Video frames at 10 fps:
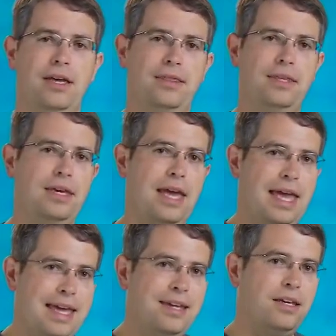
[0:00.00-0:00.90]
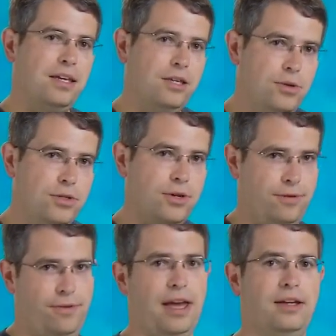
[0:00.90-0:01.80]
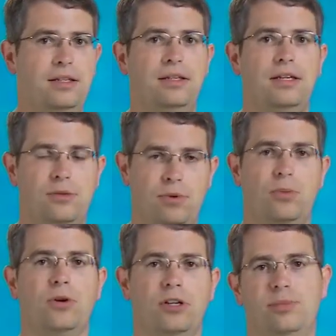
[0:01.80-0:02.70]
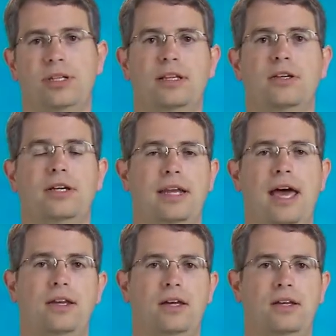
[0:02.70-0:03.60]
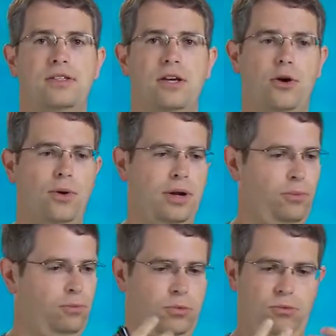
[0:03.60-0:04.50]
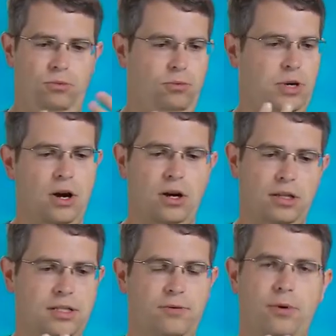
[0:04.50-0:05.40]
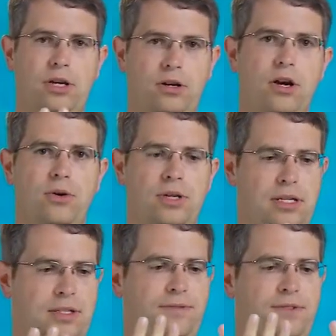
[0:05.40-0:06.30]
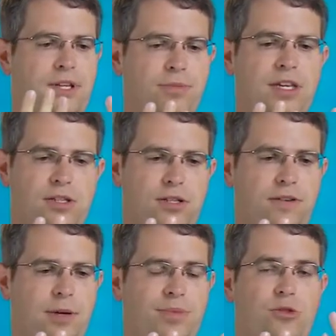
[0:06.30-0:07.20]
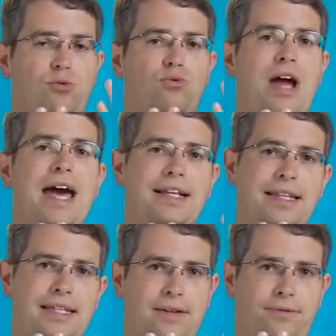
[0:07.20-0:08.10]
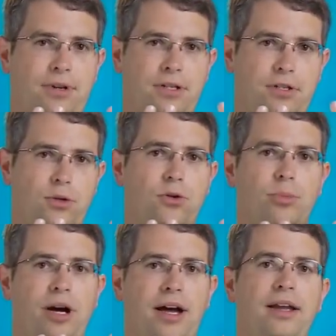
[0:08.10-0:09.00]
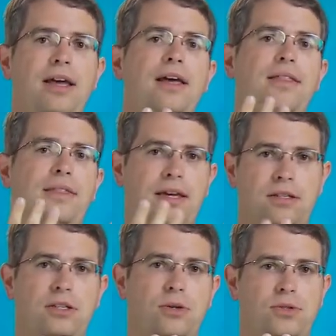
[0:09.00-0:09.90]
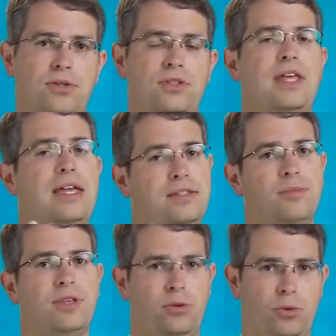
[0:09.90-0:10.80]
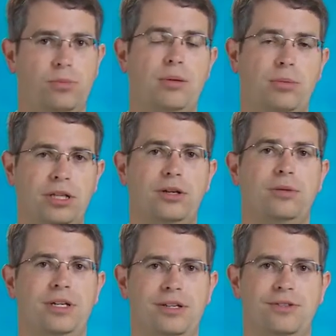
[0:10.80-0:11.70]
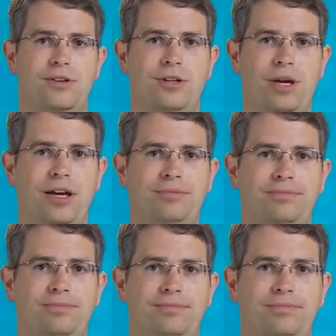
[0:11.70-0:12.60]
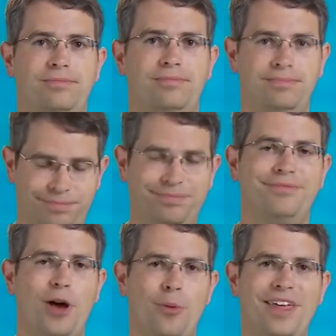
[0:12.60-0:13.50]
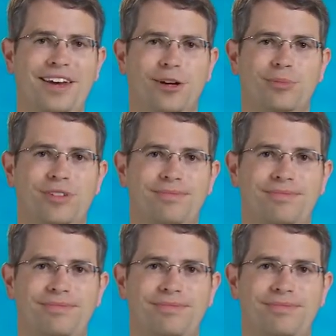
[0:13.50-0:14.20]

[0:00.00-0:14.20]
The end user effect is what we're ultimately looking at. And so, regardless of what your code is, if something is served up that's radically different to Googlebot than to users, that's something that we're probably going to be concerned about. Hope that helps.